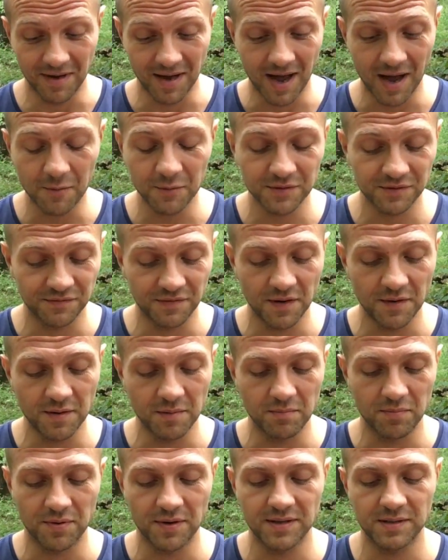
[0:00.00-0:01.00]
I was very
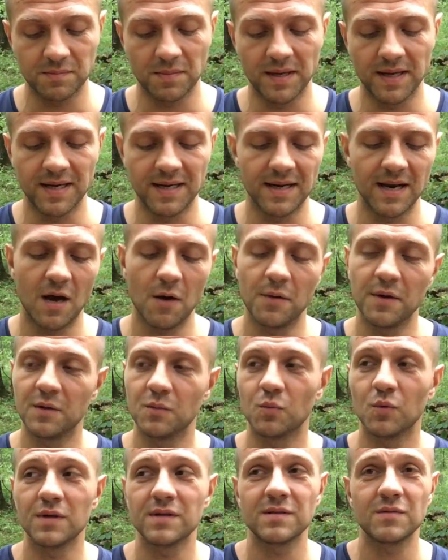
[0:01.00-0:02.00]
impressed by it. Now it
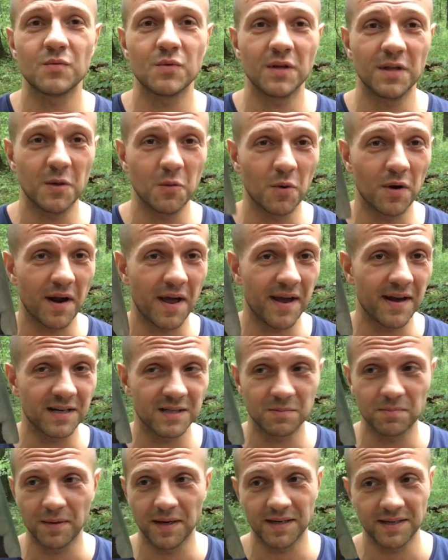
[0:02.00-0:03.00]
wasn't really what I
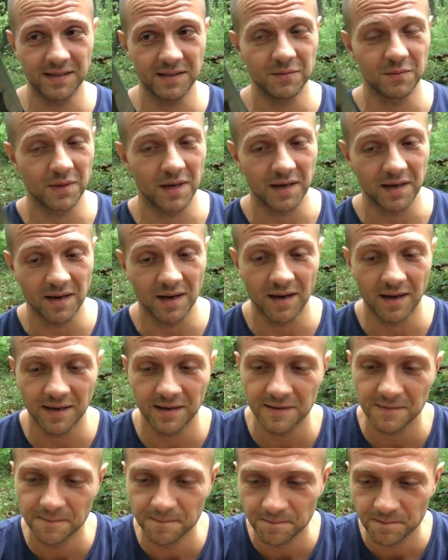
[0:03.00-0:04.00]
expected when I got
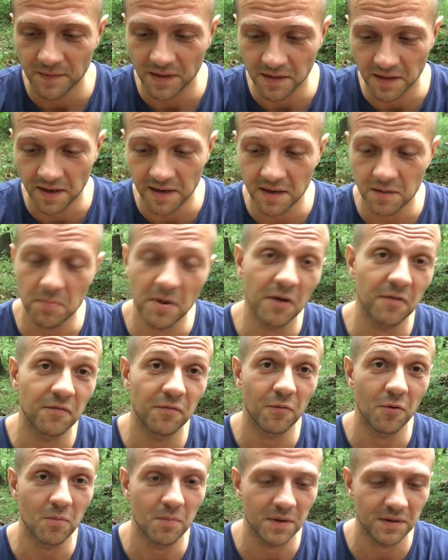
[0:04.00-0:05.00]
it. Got it about
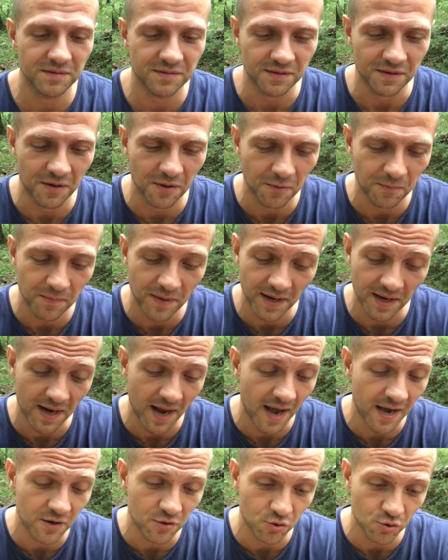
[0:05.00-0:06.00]
4 months ago, and
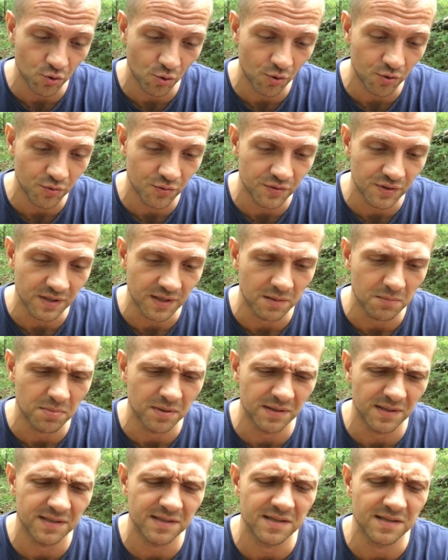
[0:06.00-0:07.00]
I enjoy using it,
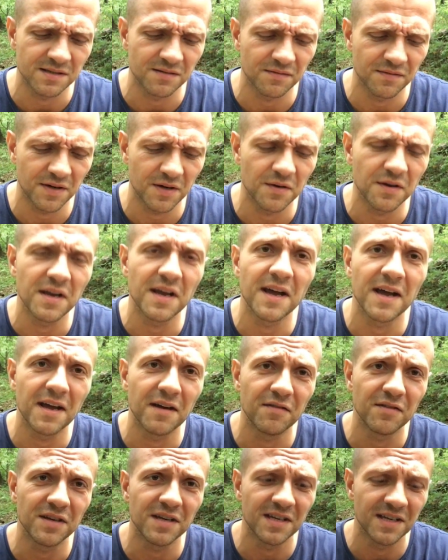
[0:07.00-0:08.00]
but this is a very
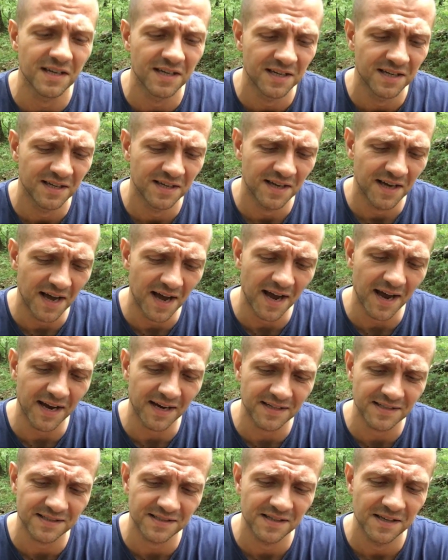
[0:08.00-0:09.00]
heavy
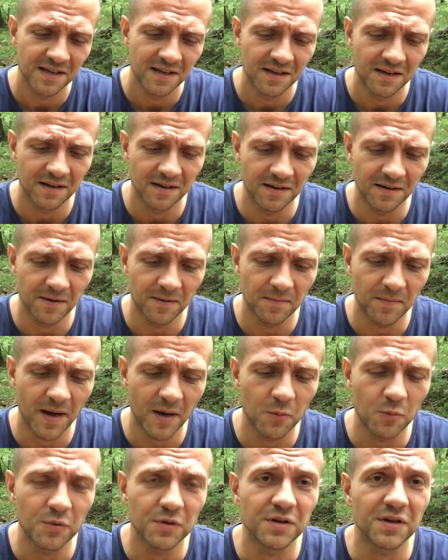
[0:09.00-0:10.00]
axe.
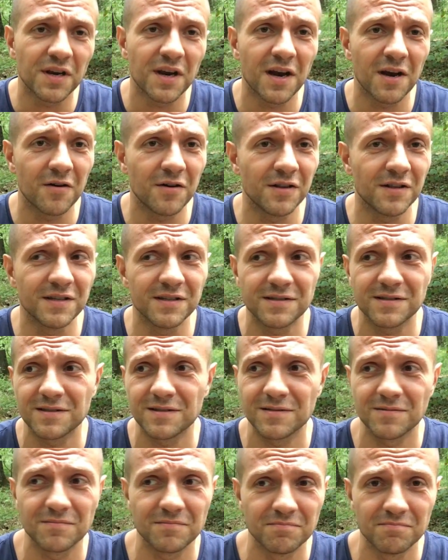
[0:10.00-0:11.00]
I wouldn't carry
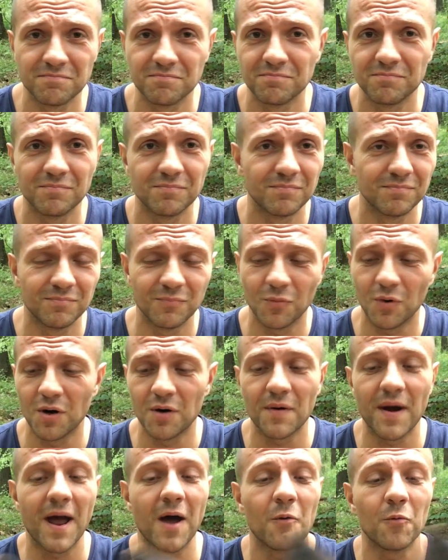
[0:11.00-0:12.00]
this
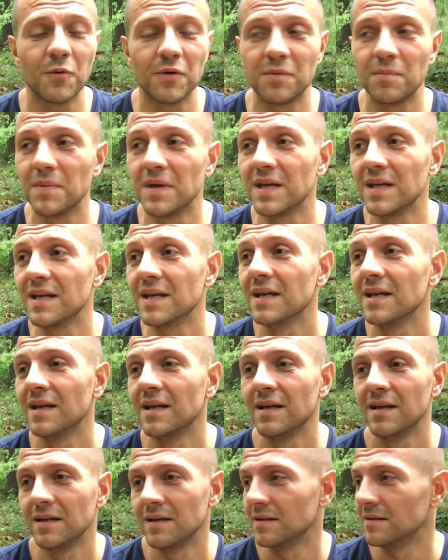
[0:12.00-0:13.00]
around with me
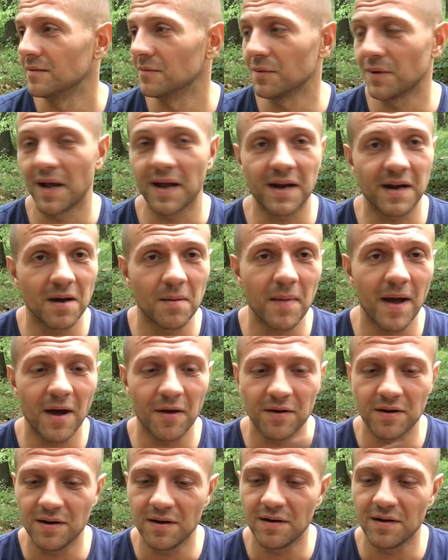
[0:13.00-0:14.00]
when I come
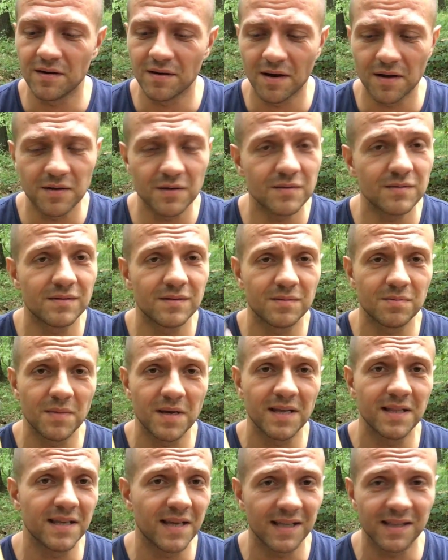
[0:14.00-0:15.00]
out here. I use this
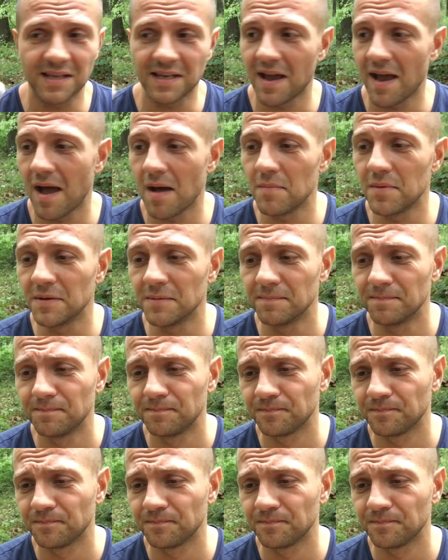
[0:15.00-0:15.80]
mainly at the cabin.